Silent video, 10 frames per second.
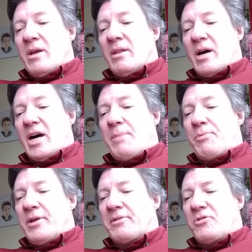the high
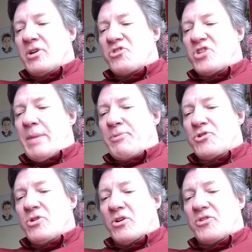priest took a cheap
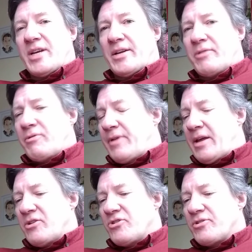shot to get his
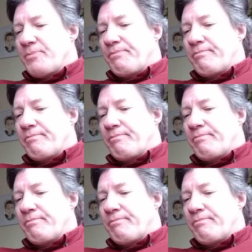revenge.